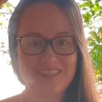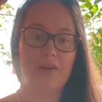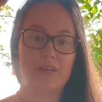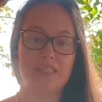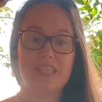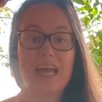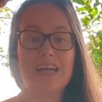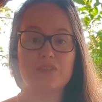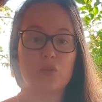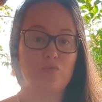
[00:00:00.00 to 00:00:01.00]
Barrett
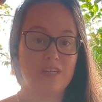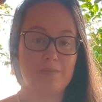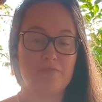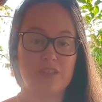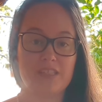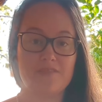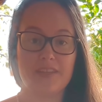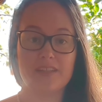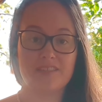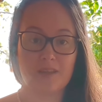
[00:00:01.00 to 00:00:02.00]
has already been
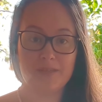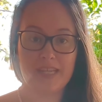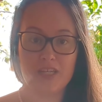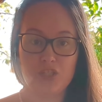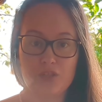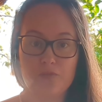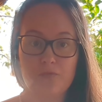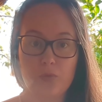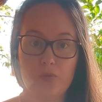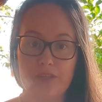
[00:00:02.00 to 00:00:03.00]
receiving some attention
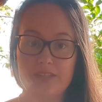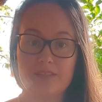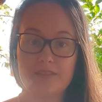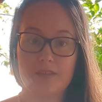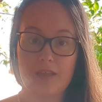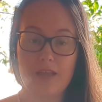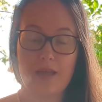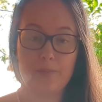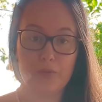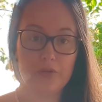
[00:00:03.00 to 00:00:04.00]
for this
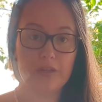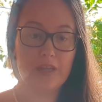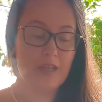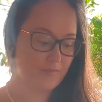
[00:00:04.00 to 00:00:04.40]
book.